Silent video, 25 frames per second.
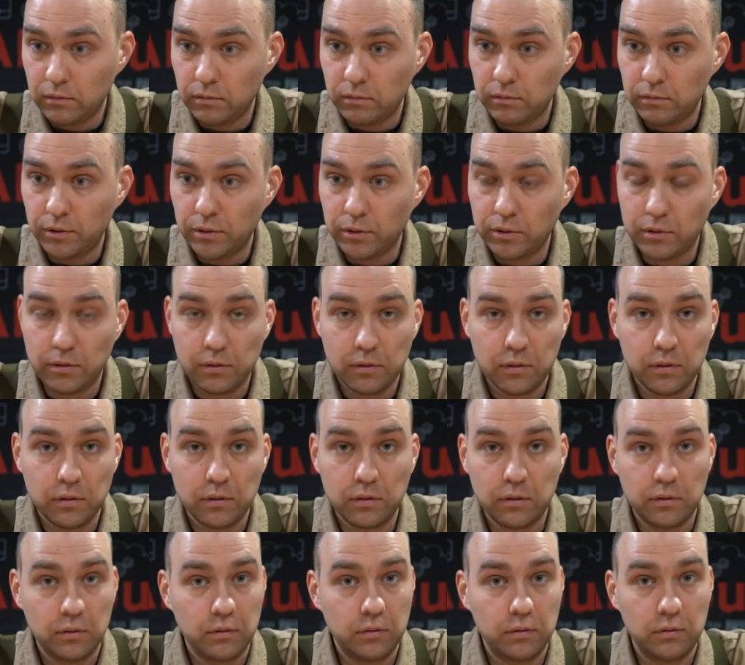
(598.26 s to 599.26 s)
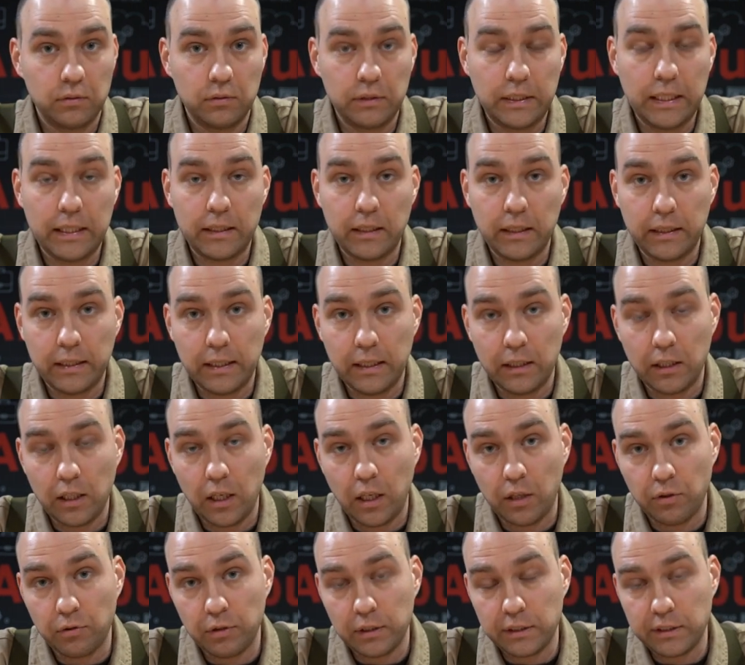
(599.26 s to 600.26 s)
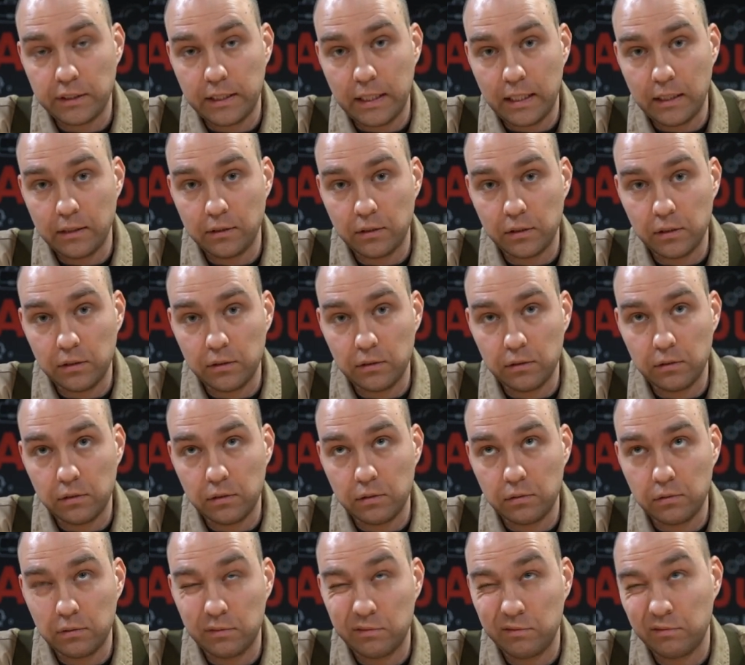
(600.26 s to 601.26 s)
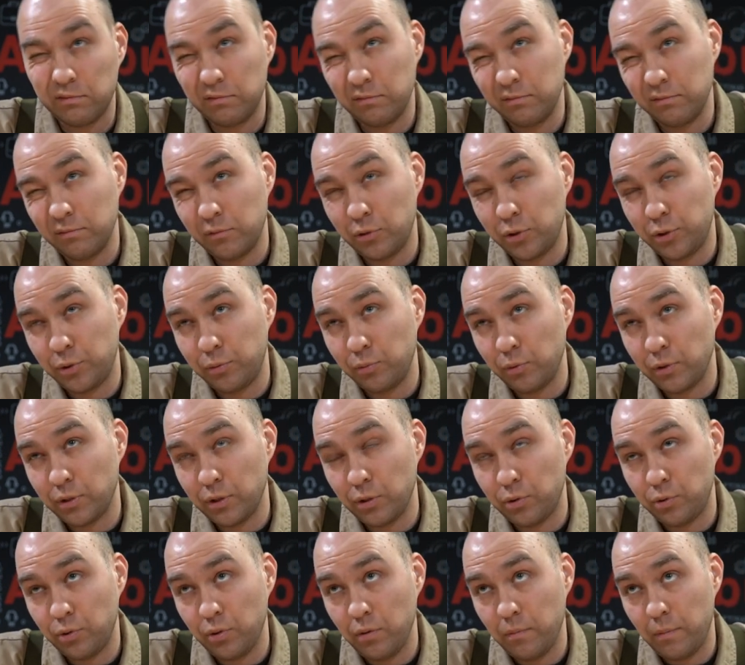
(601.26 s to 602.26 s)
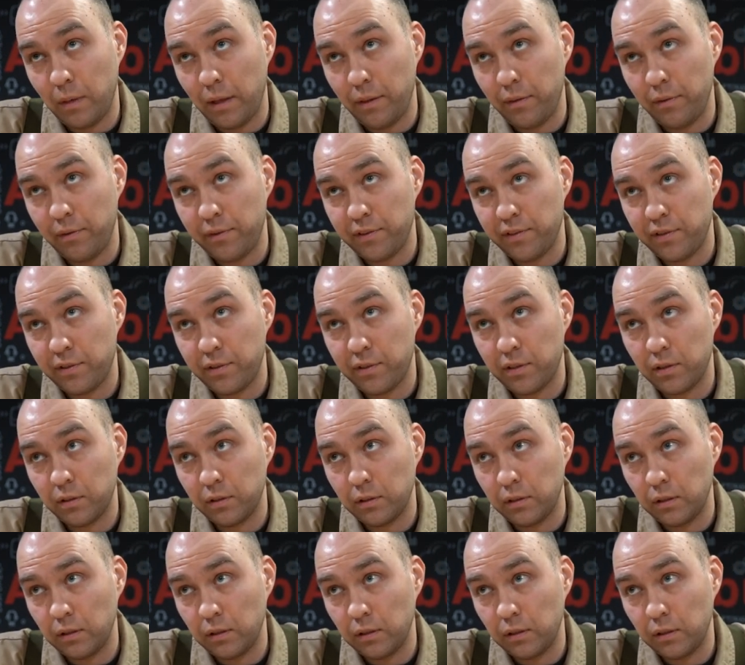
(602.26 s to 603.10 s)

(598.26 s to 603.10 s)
just getting their contracts cancelled. Was it 2 months